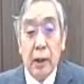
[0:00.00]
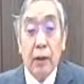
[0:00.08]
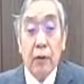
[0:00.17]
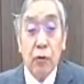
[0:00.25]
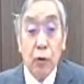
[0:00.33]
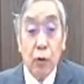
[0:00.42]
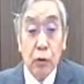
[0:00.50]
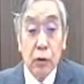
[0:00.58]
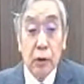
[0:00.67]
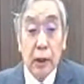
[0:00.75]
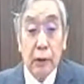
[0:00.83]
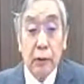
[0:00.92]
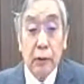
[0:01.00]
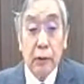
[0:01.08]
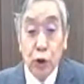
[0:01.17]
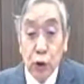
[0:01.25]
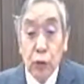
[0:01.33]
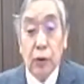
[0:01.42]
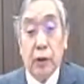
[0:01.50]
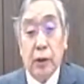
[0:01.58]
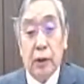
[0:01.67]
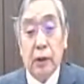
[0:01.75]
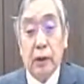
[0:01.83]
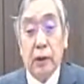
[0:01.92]
and those that should,
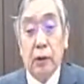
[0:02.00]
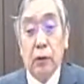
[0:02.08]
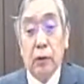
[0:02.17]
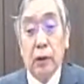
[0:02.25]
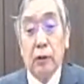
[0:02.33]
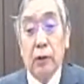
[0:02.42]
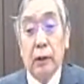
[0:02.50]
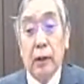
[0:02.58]
in order to